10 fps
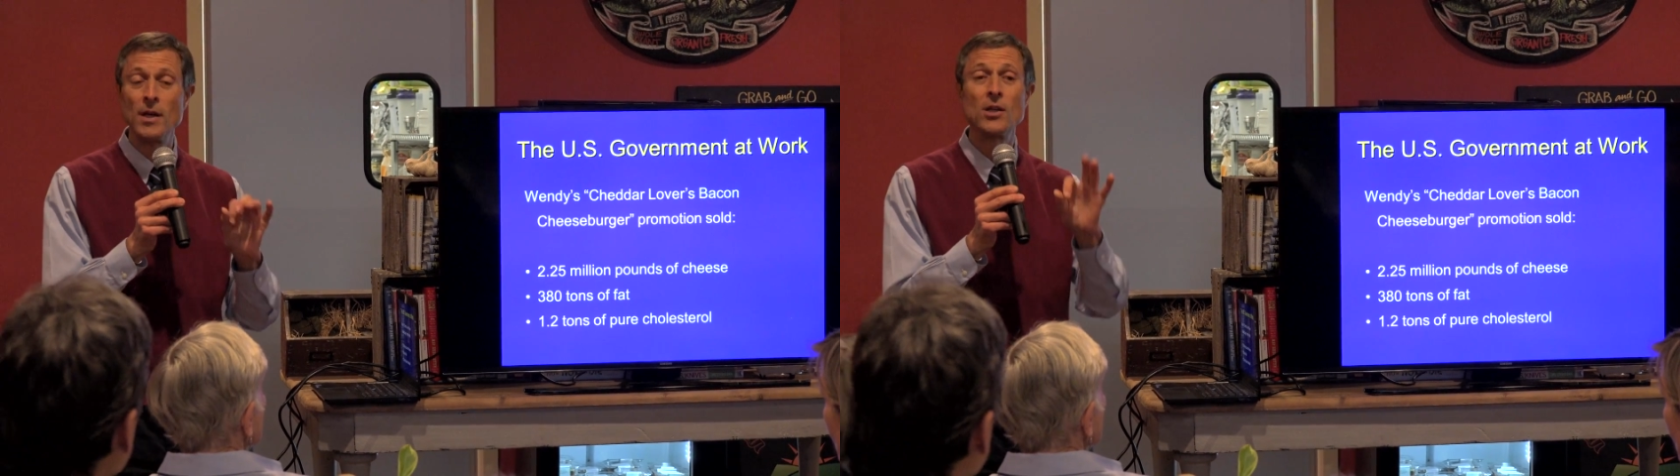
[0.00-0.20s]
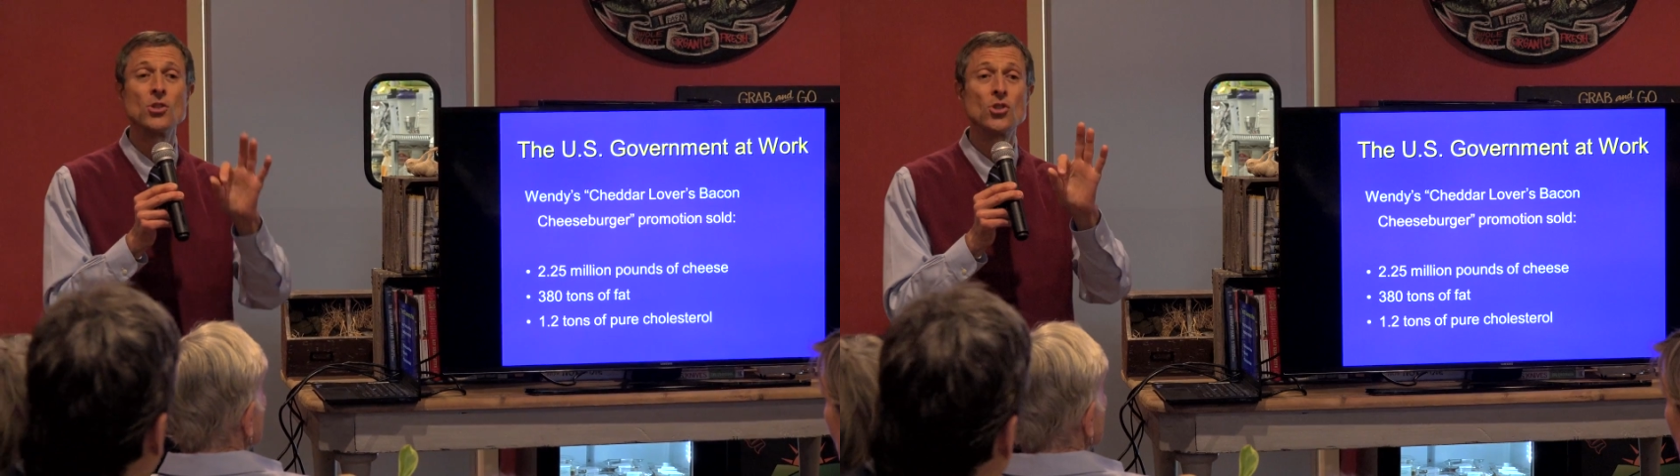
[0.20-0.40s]

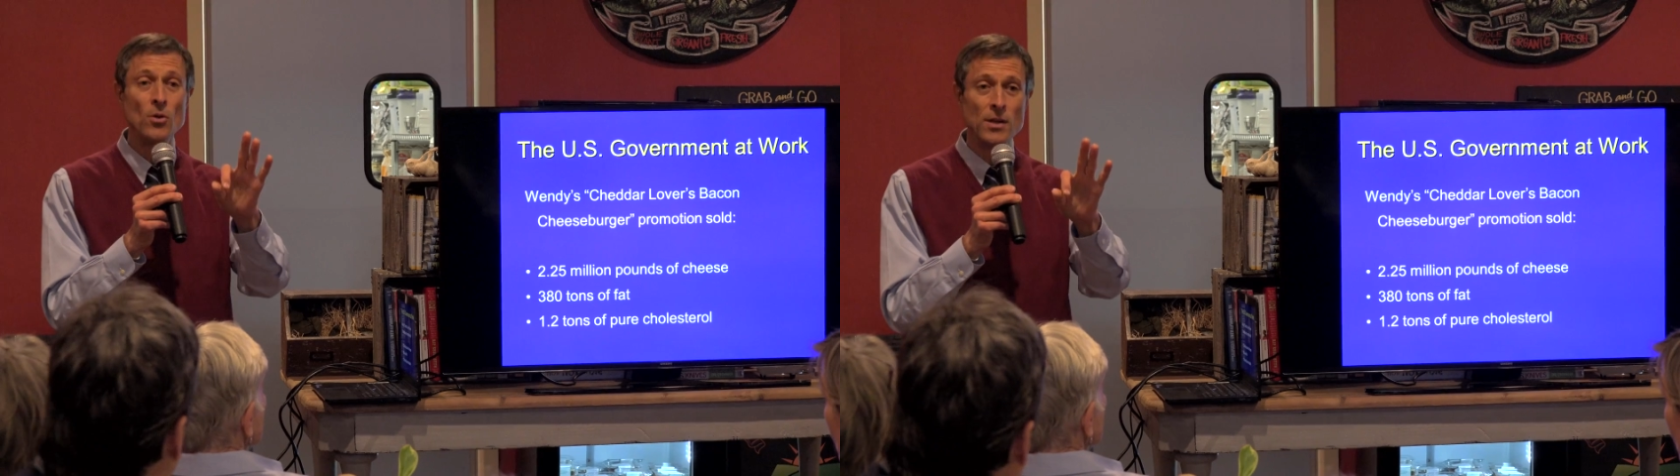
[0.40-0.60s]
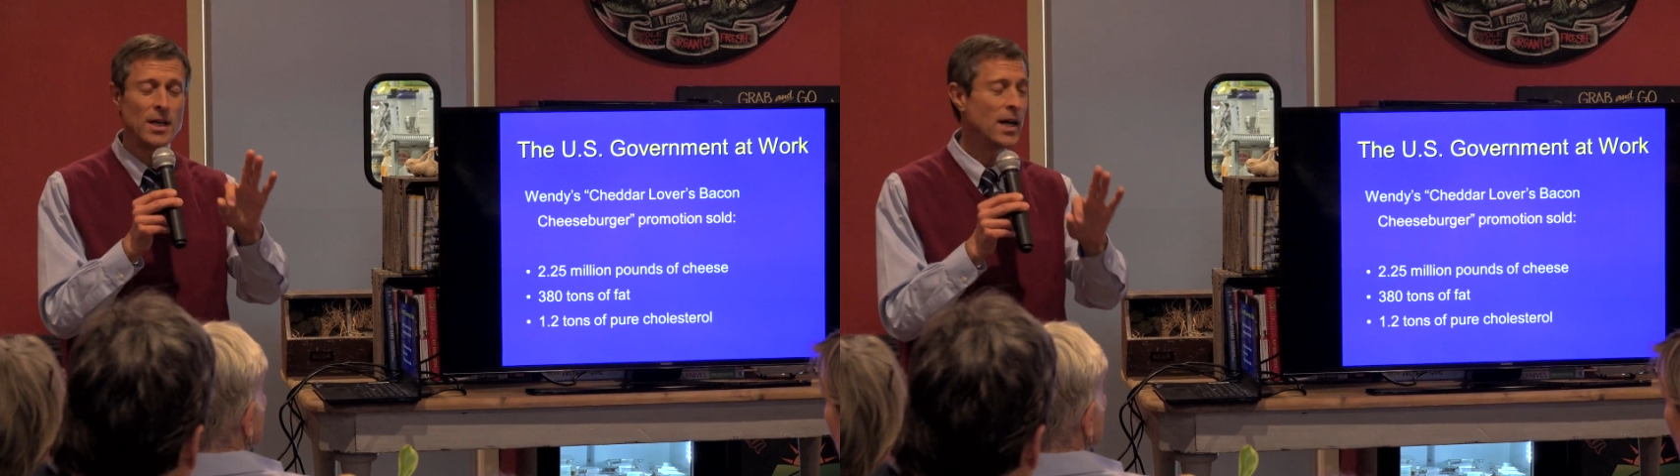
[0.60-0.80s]
and I can
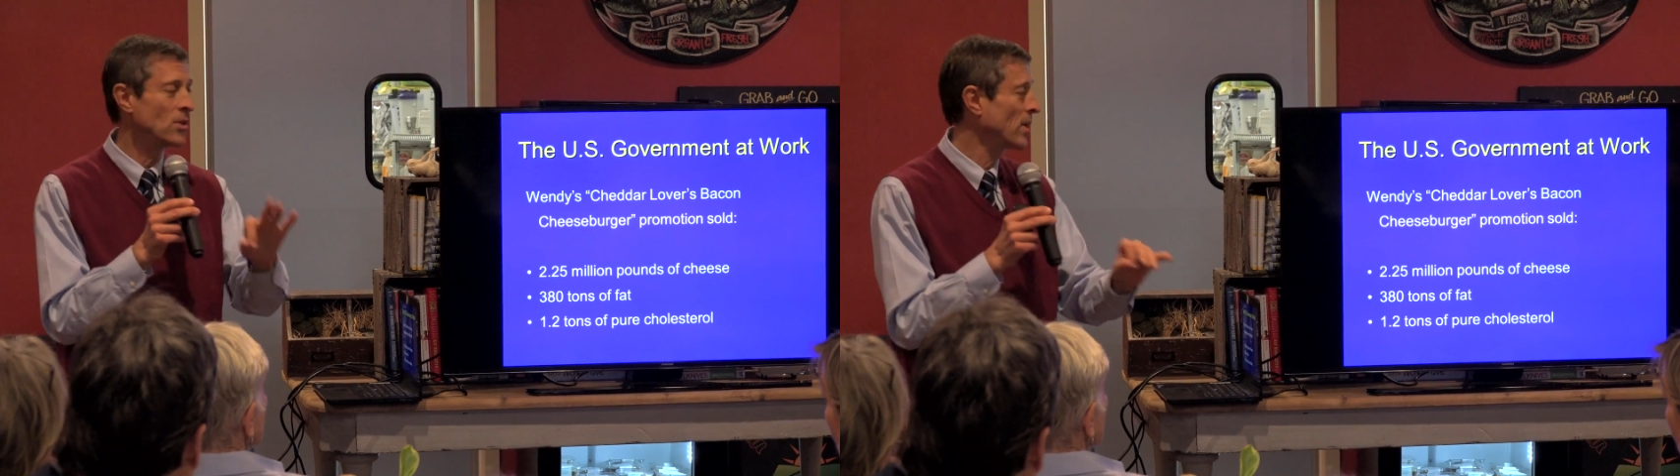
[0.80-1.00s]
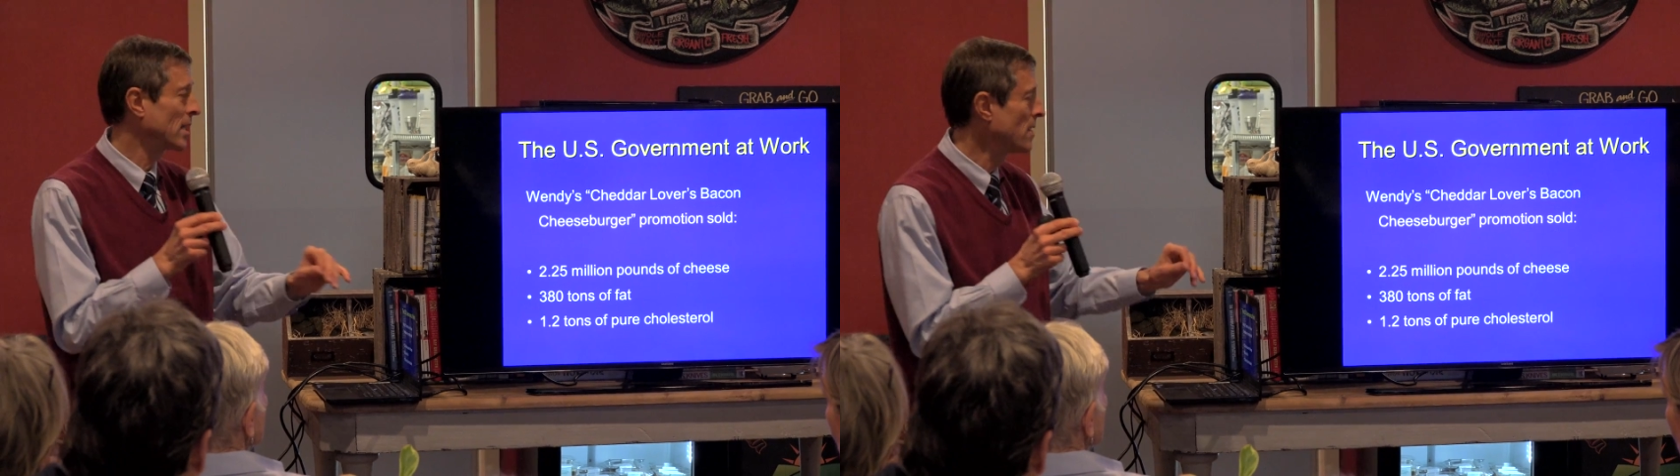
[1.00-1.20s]
show you the
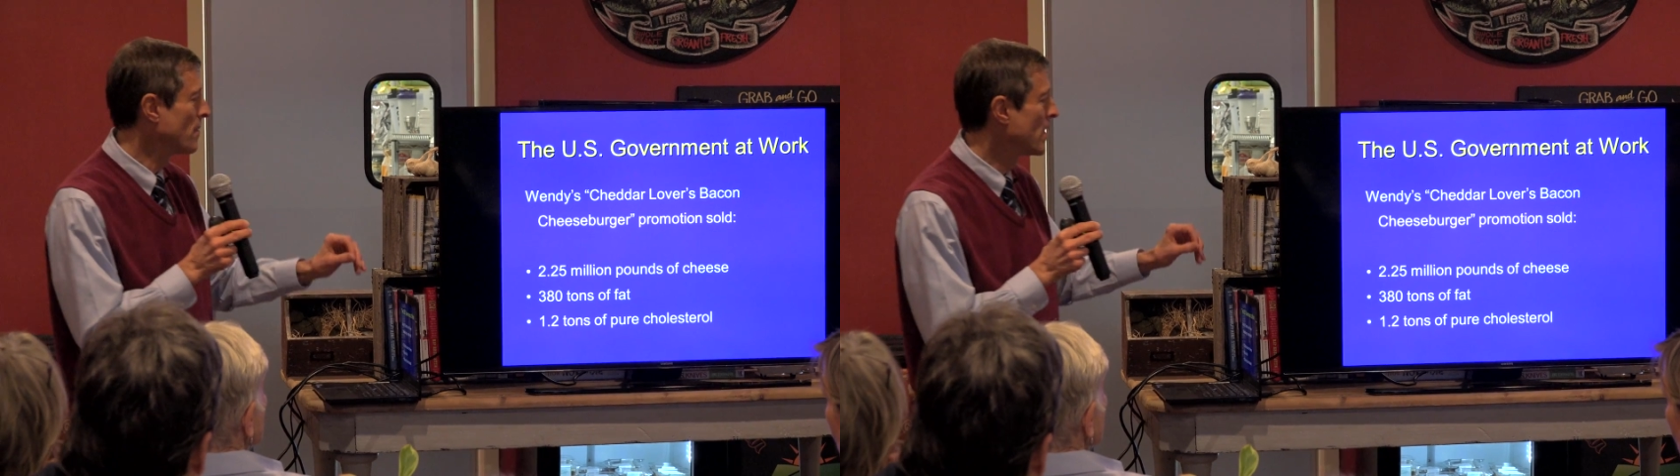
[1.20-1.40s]
contract,